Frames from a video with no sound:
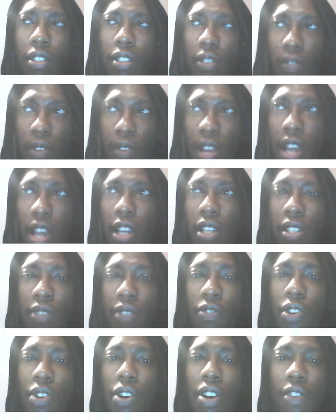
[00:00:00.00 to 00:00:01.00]
I guess
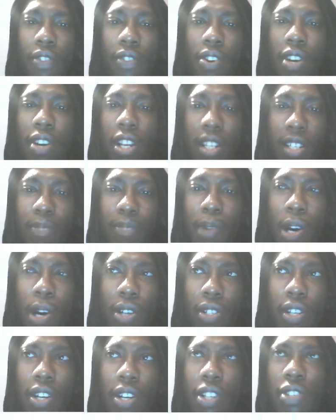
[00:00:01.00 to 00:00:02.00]
if you're into
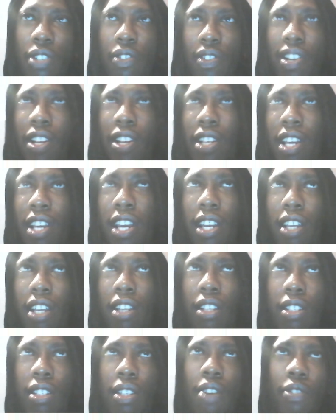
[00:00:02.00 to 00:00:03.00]
martial arts or into any
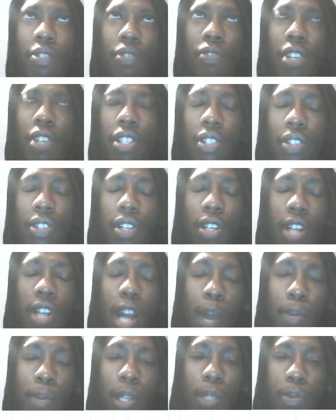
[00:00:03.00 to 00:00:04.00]
self-defense or
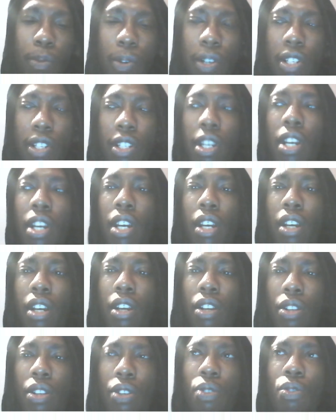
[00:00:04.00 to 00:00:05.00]
combat sports,
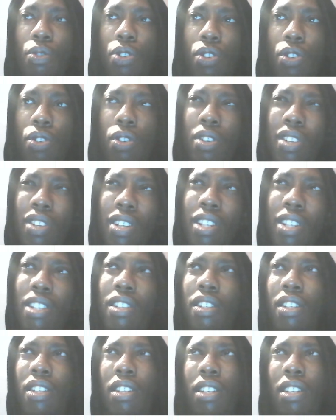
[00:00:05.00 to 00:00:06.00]
you should
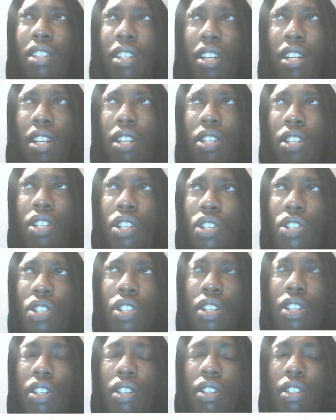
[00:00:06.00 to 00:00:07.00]

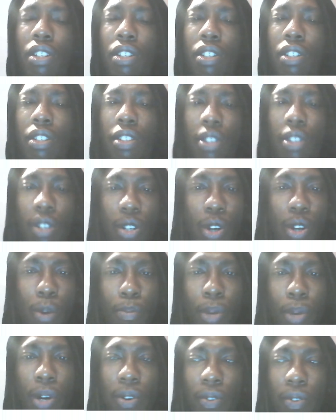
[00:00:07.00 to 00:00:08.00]
condition your
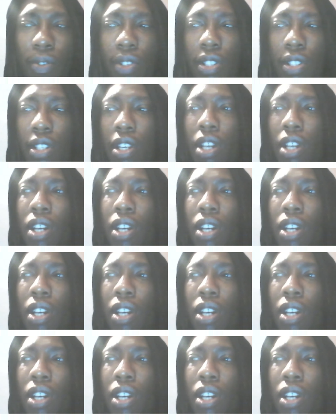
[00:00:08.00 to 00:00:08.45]
bones.